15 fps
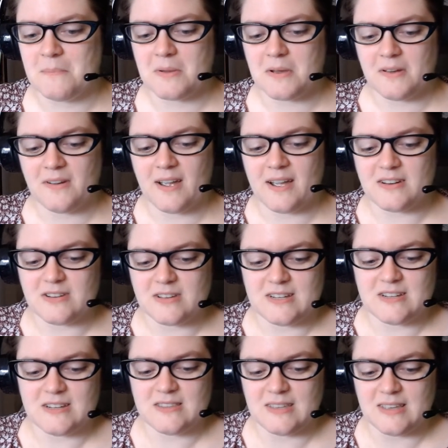
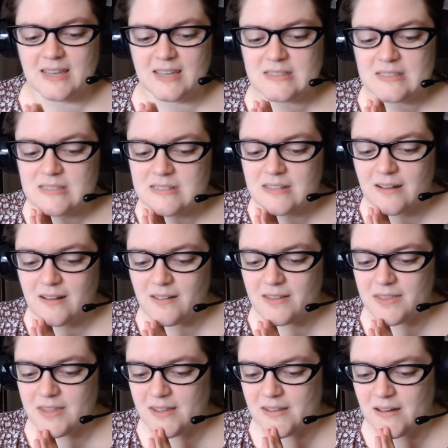congratulations, I guess, to all
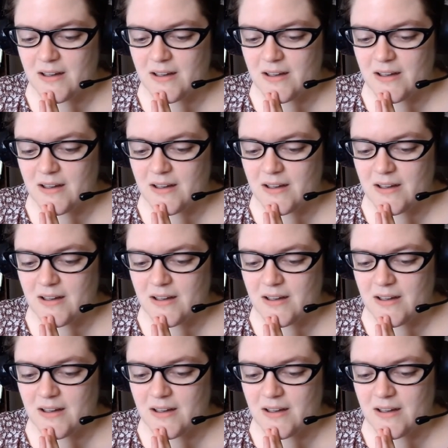the